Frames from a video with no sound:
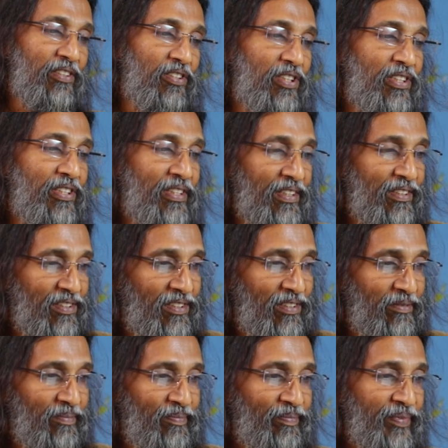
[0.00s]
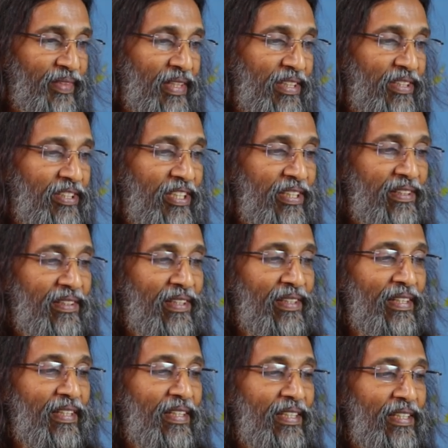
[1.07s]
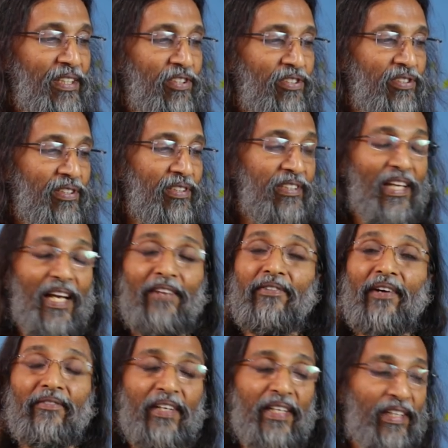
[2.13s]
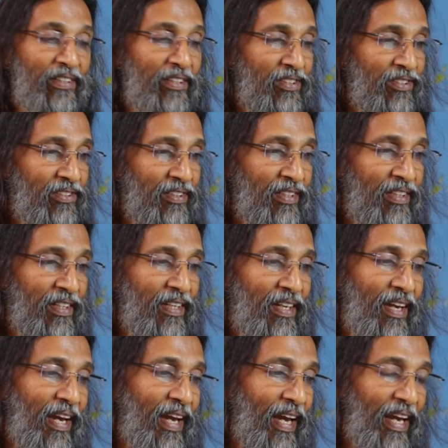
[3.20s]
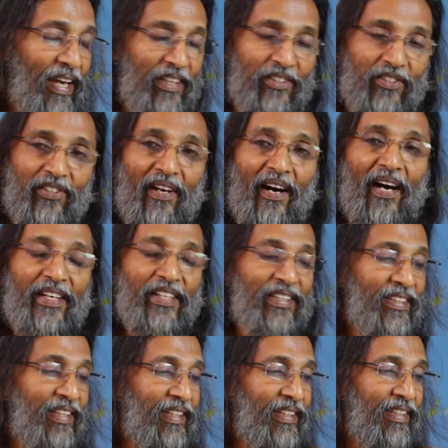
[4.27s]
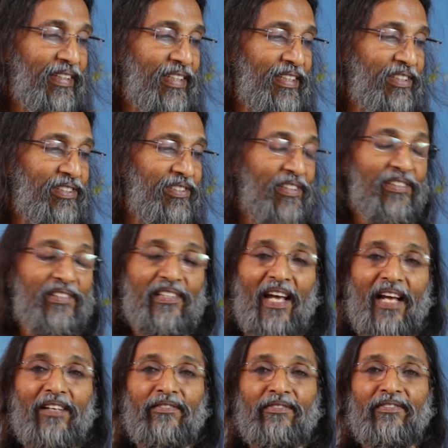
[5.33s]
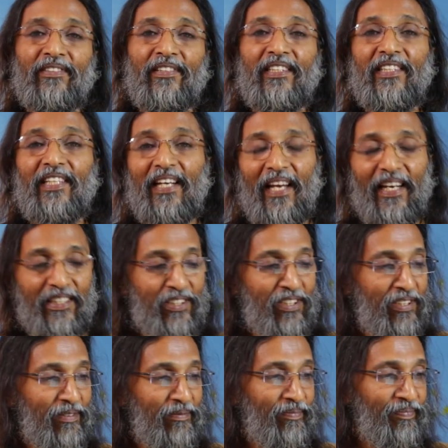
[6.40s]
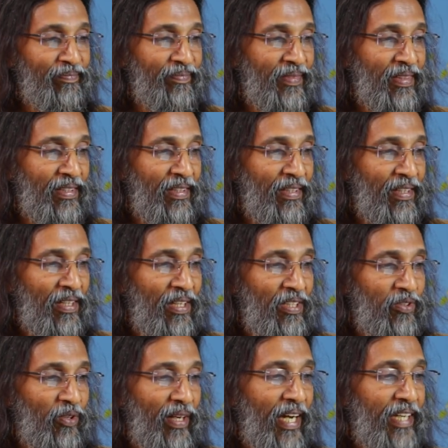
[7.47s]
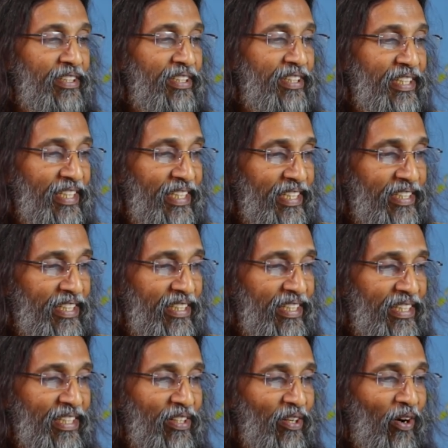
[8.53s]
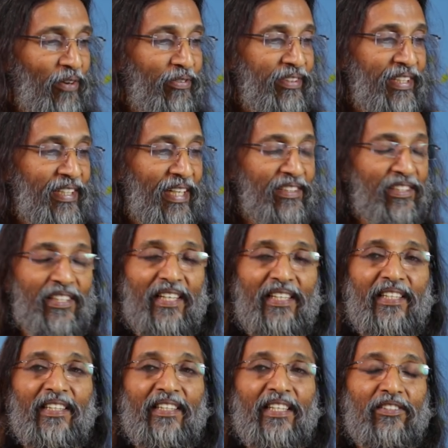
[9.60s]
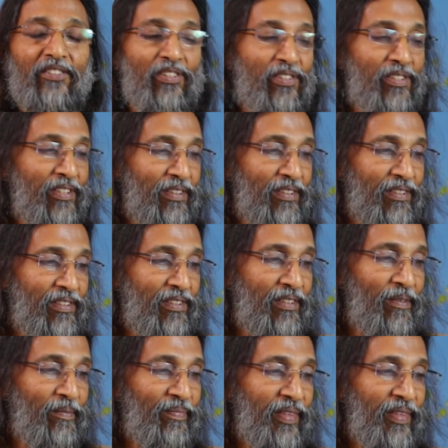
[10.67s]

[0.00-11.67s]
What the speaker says: existence, Chit is self-awareness, and Ananda is the self-delight. So a trinity of transcendent existence,